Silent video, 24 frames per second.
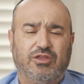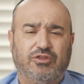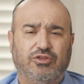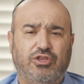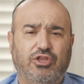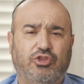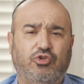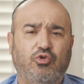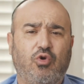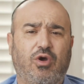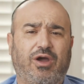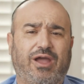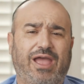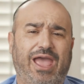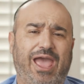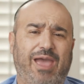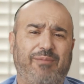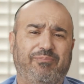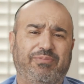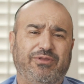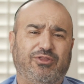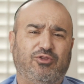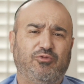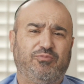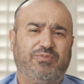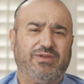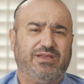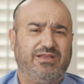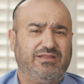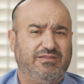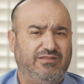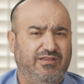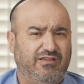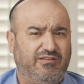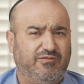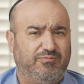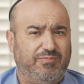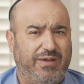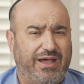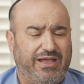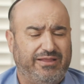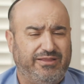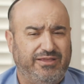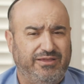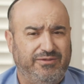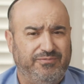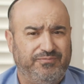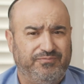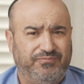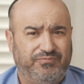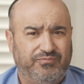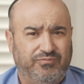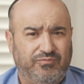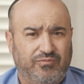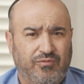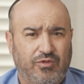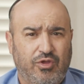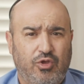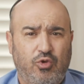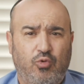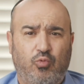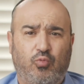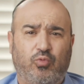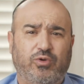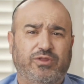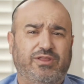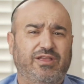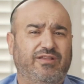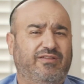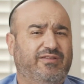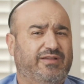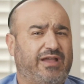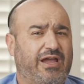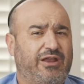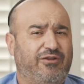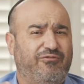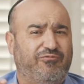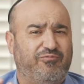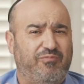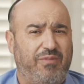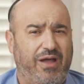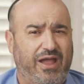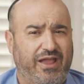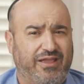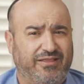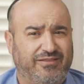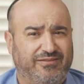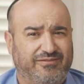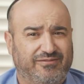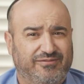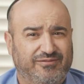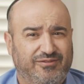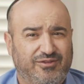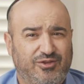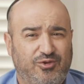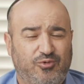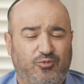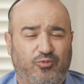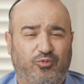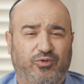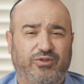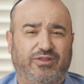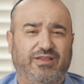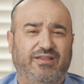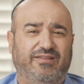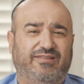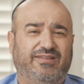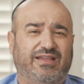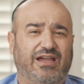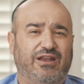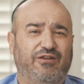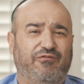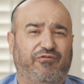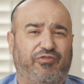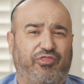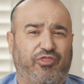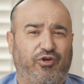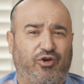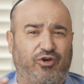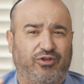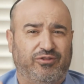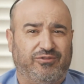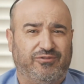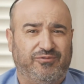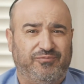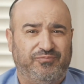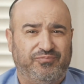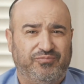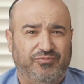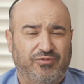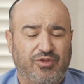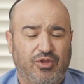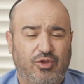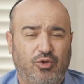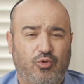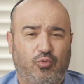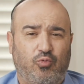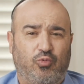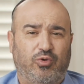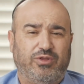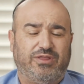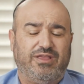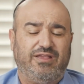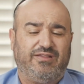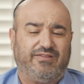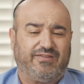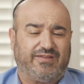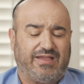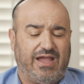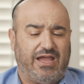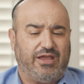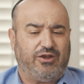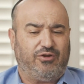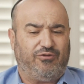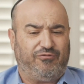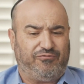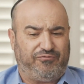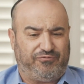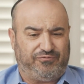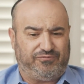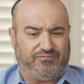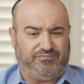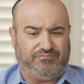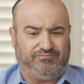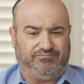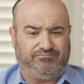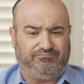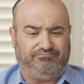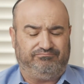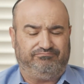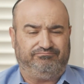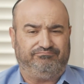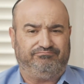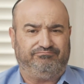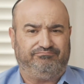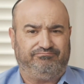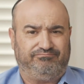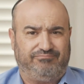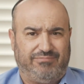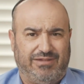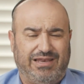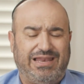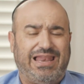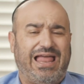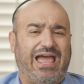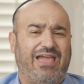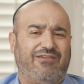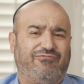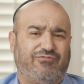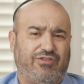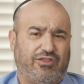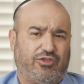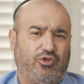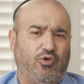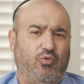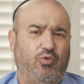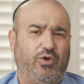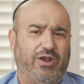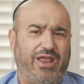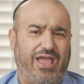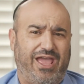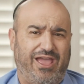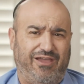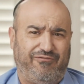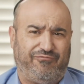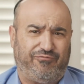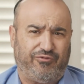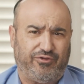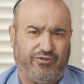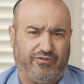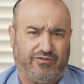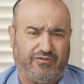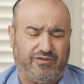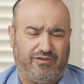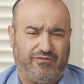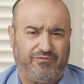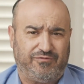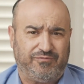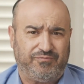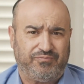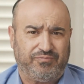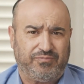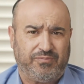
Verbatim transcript: that you are happy to be in this body, with this kind of mind, with this kind of thought, with this kind of life that you want to have for yourself.